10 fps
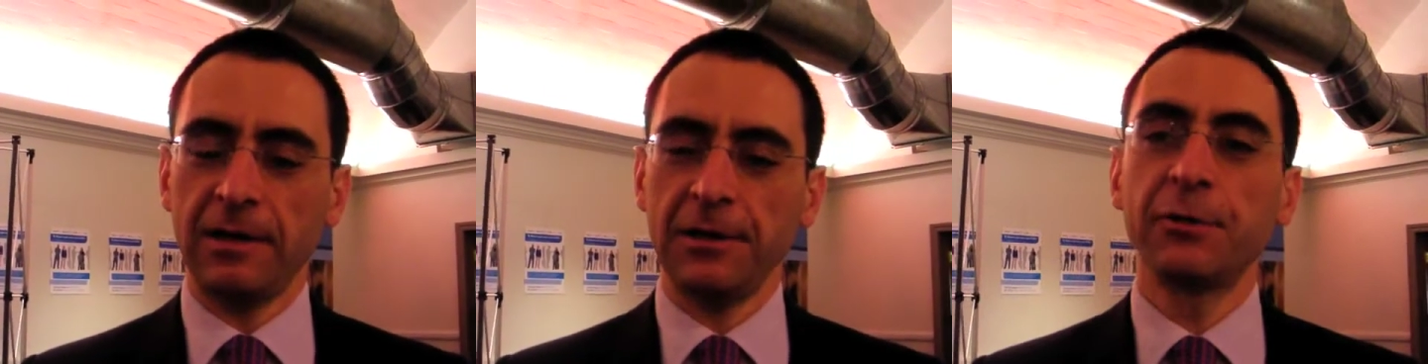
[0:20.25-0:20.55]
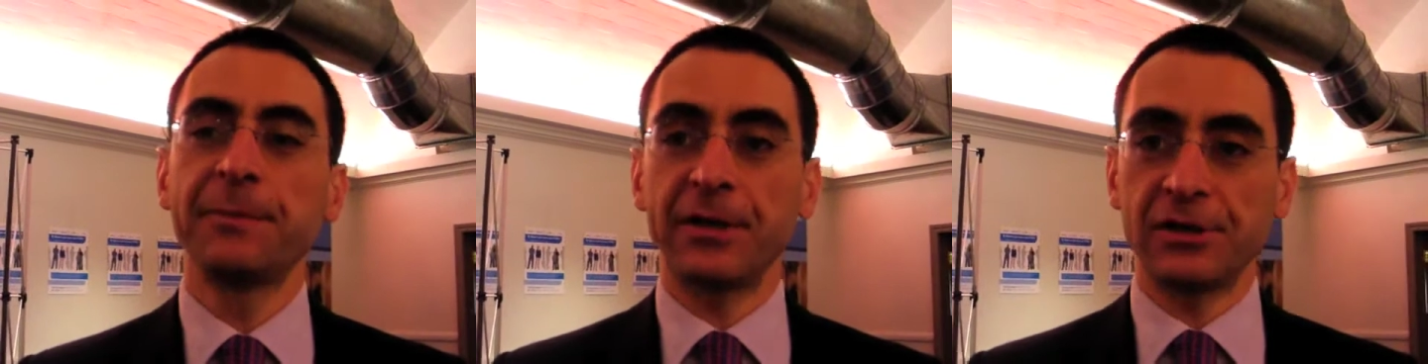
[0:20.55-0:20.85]

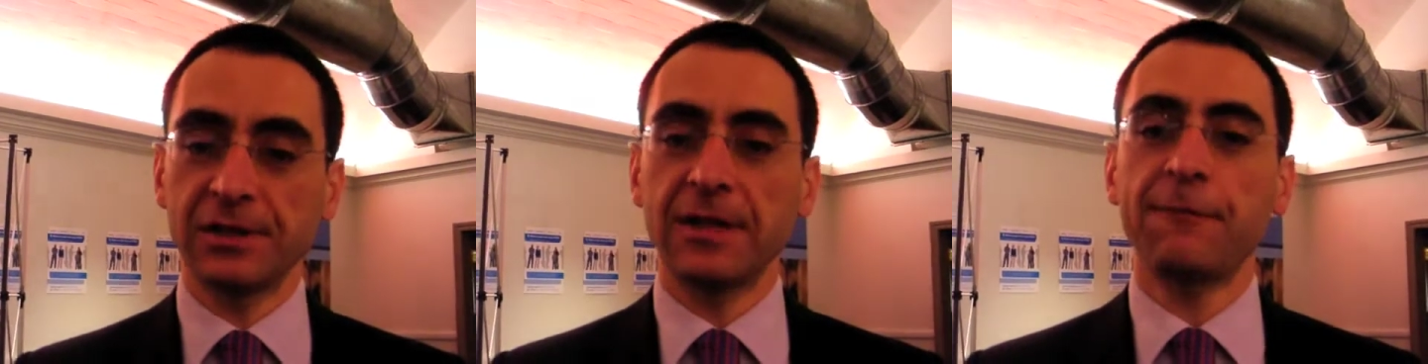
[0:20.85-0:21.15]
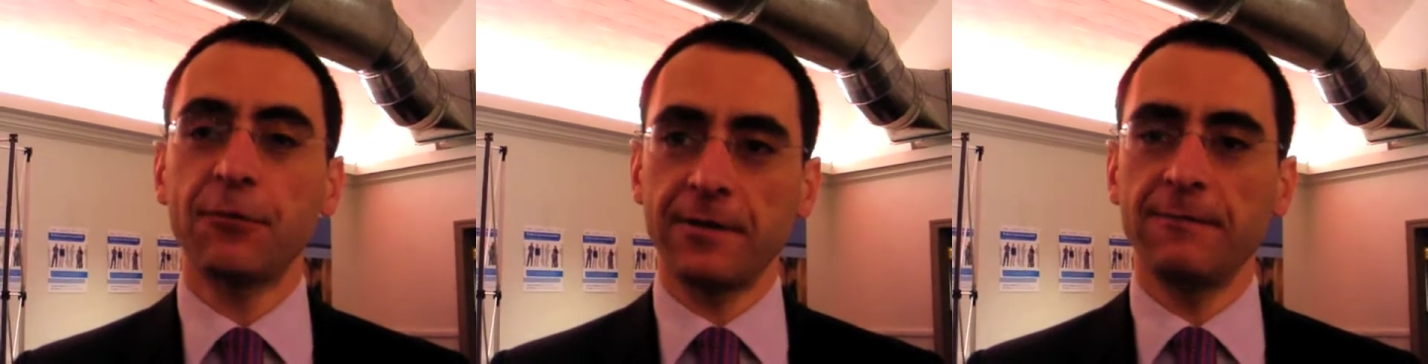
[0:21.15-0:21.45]
European agenda
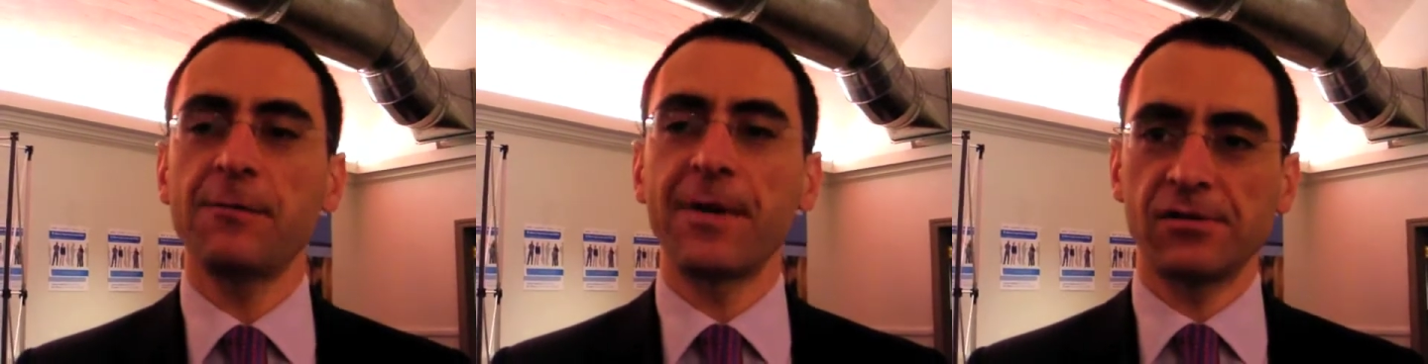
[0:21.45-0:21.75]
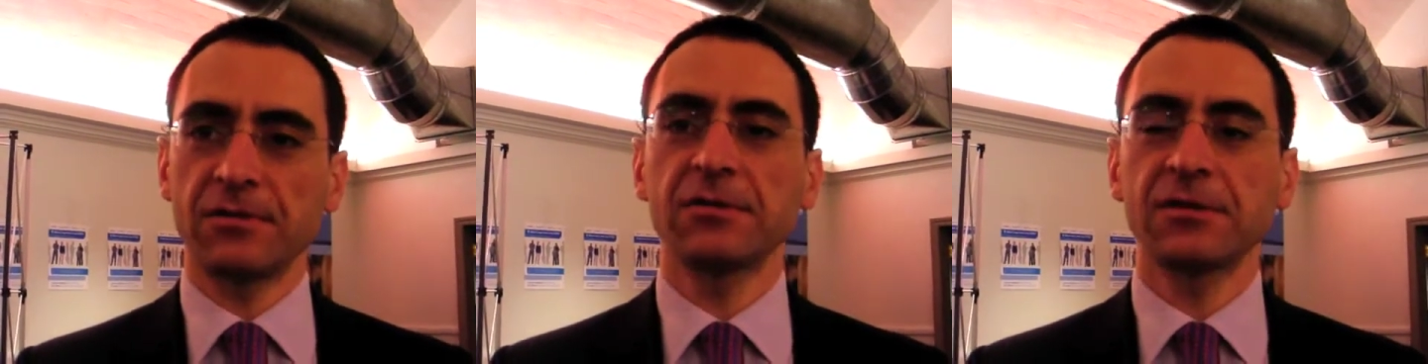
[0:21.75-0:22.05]
for the
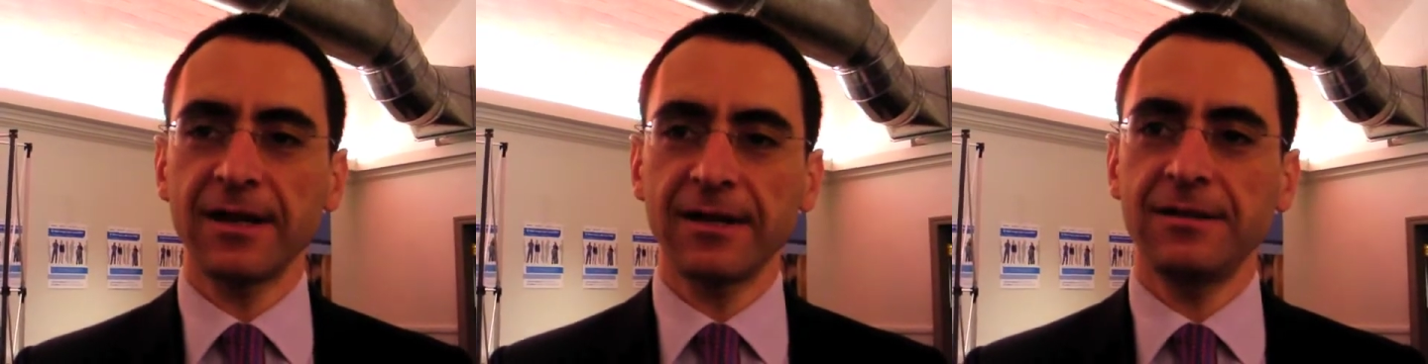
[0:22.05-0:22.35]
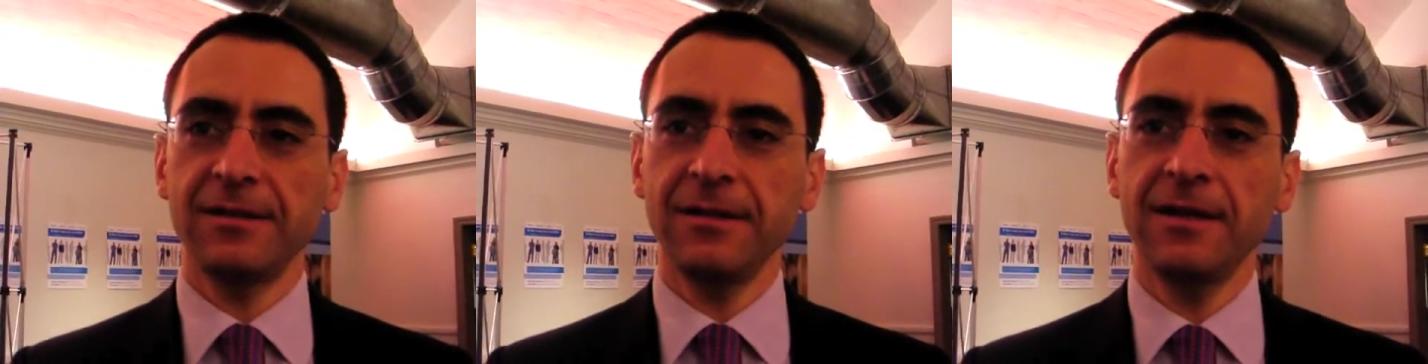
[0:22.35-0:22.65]
information society,